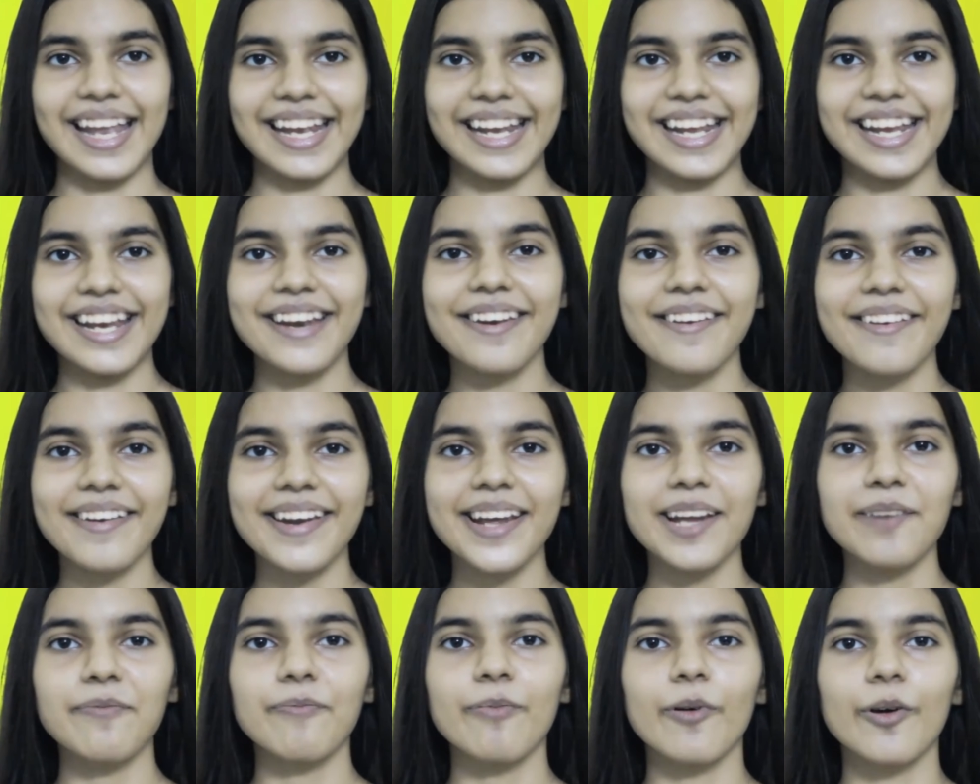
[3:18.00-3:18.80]
An
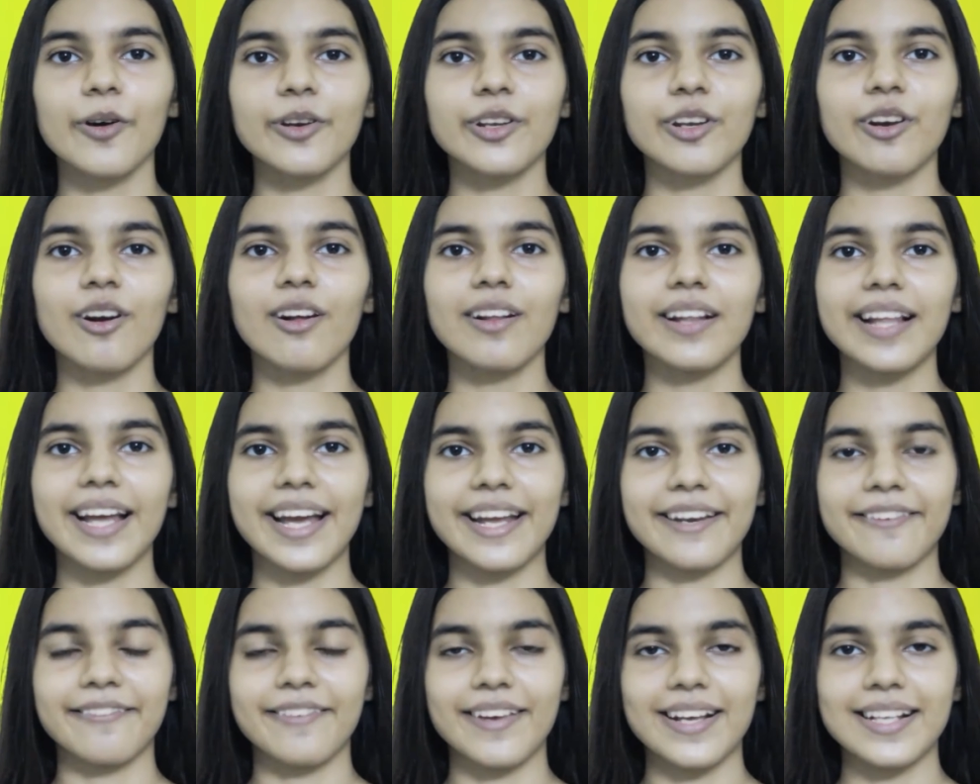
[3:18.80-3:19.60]
Internet Protocol
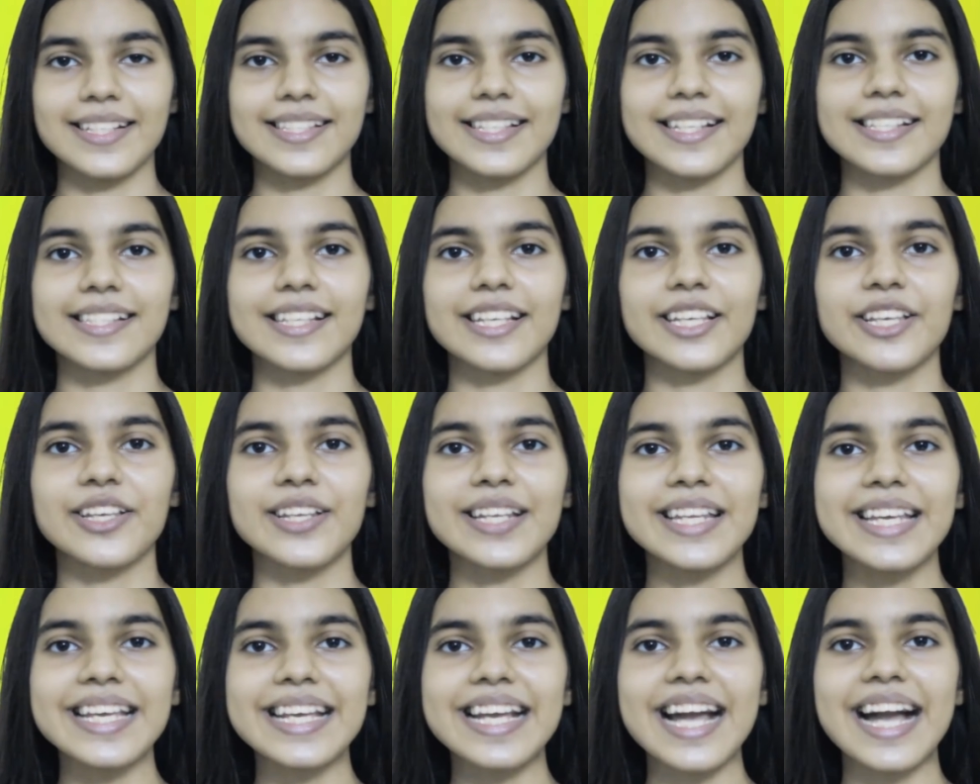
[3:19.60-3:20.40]
address is a
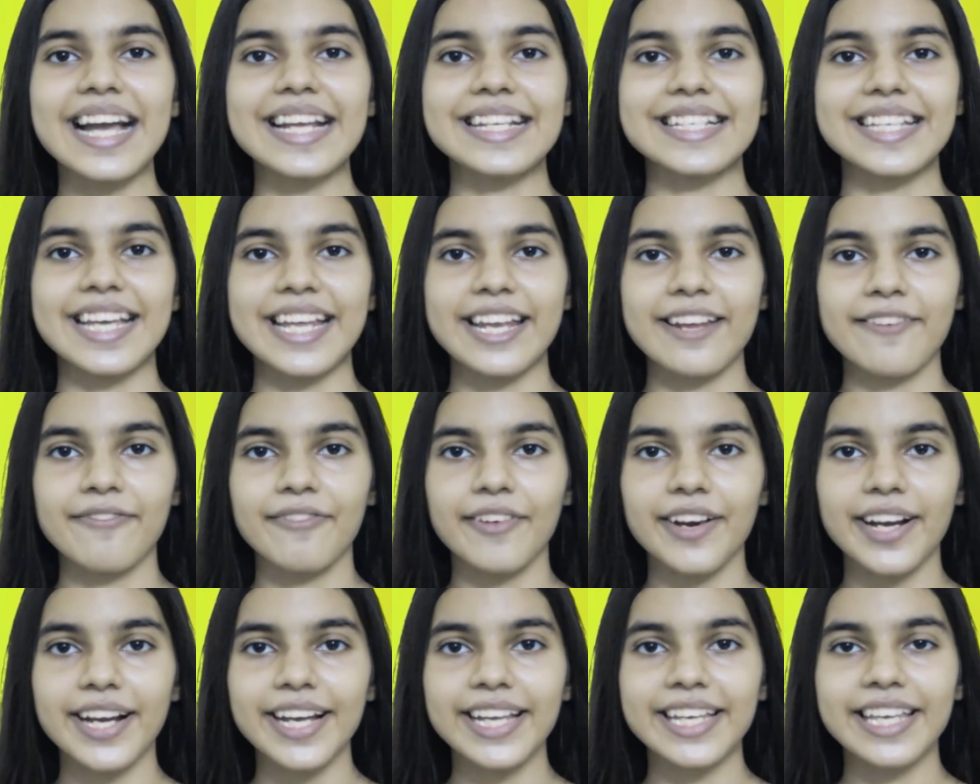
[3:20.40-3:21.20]
unique
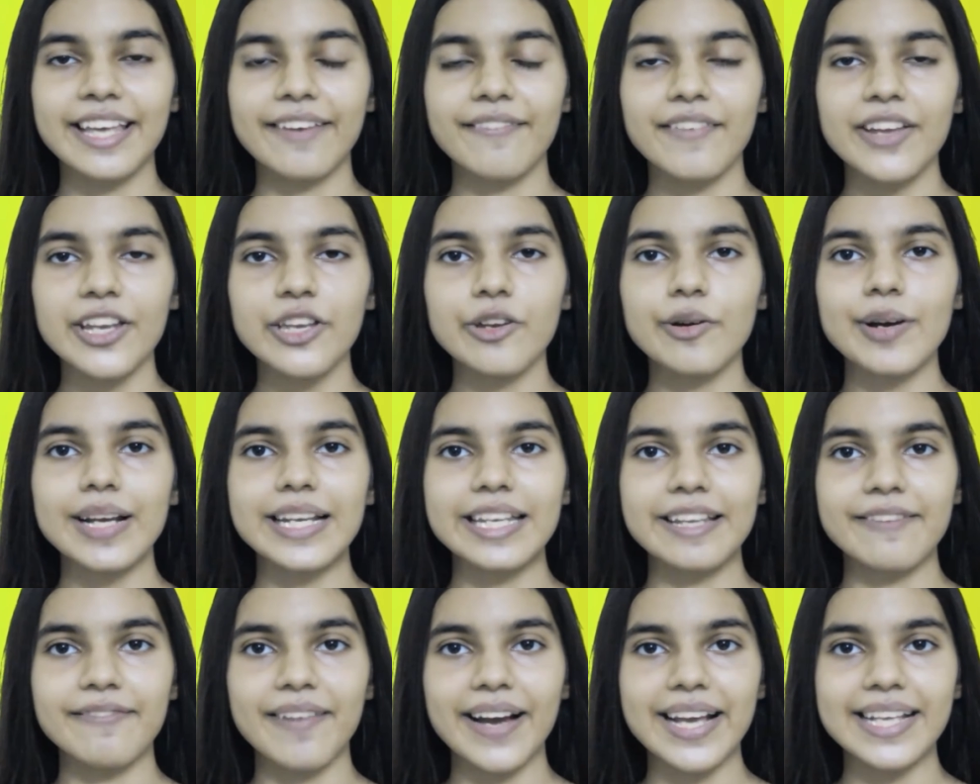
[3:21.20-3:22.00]
identifier given to a
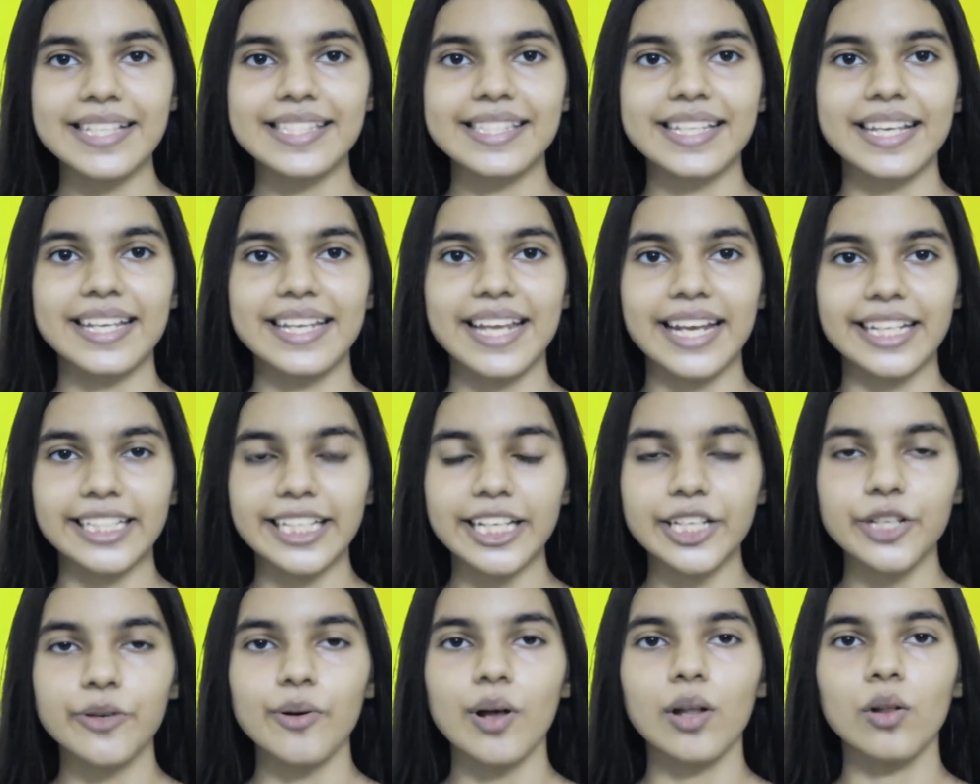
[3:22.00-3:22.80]
device
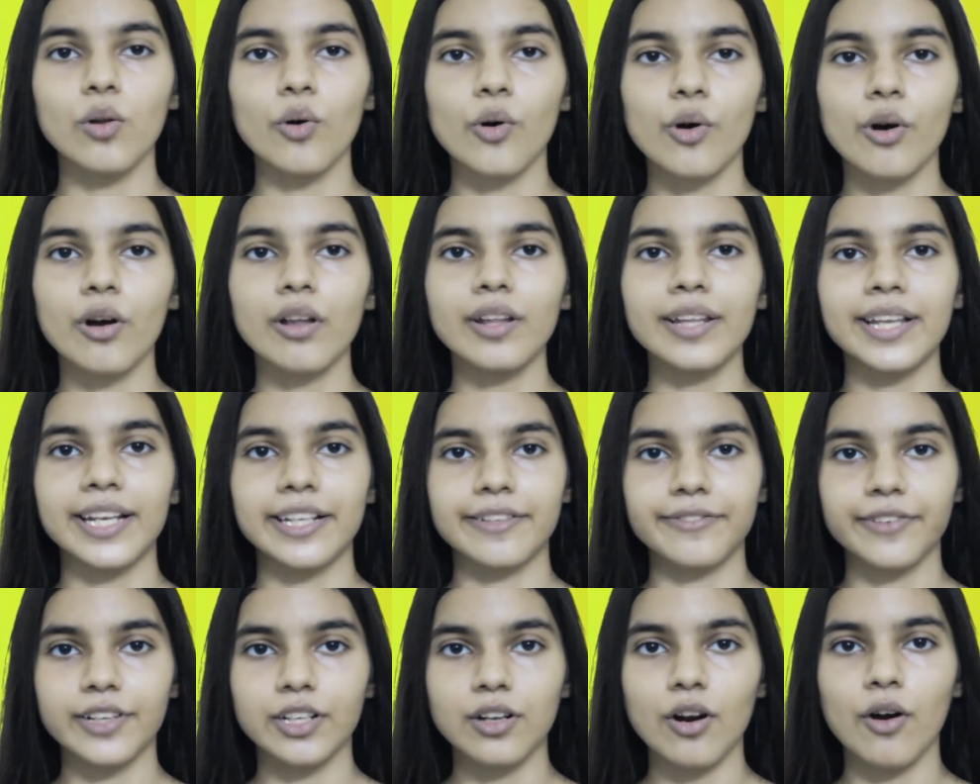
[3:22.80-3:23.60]
connected to a local
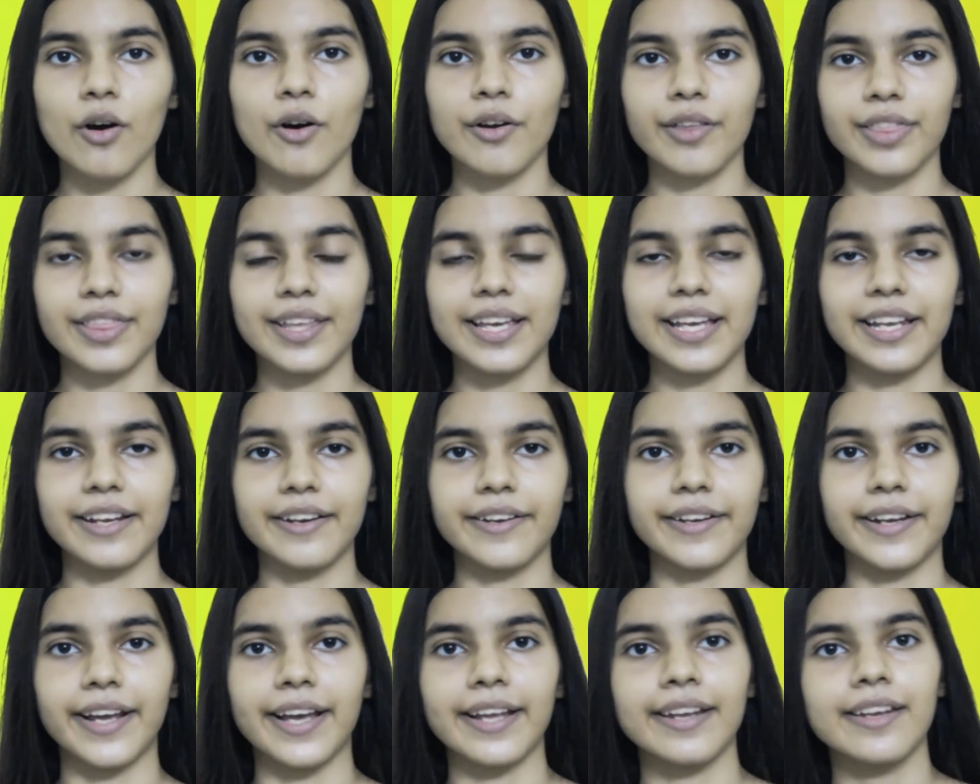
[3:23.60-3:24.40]
network or the
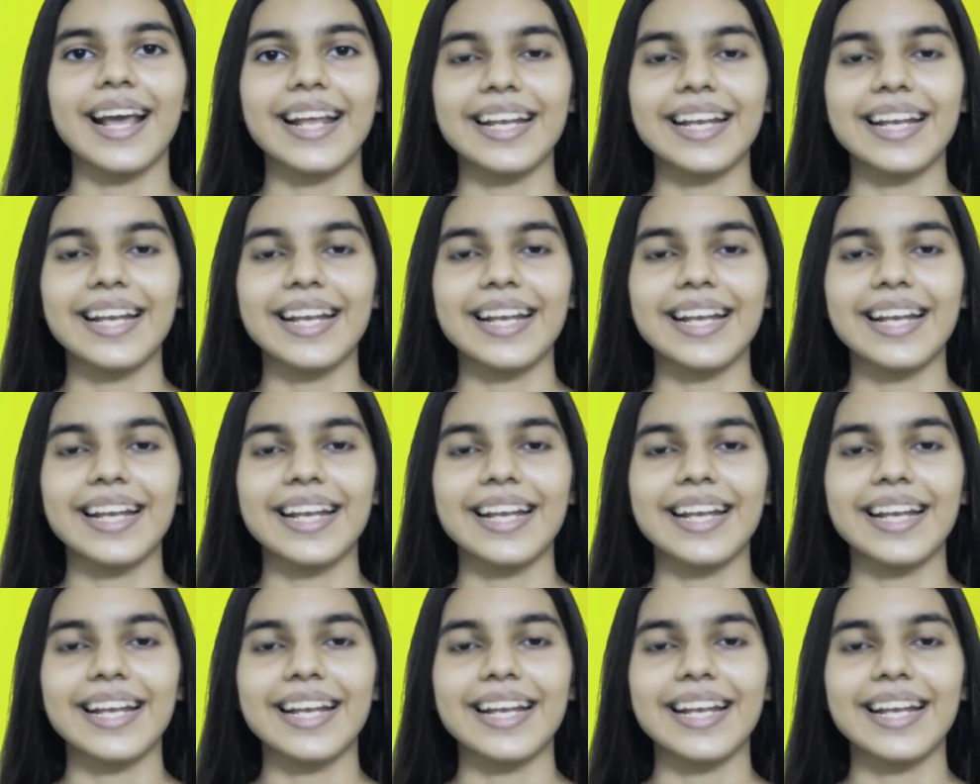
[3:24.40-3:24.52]
internet.